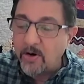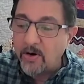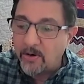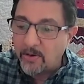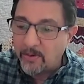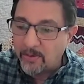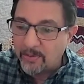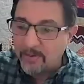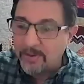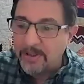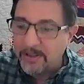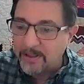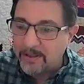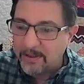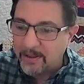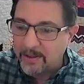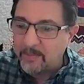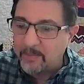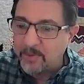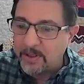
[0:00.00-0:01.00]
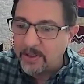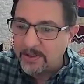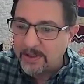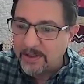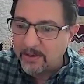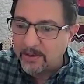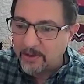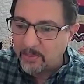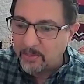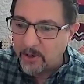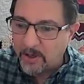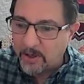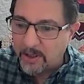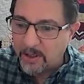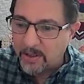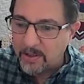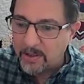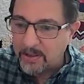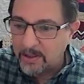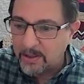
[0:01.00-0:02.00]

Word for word: no, Colombia, South America.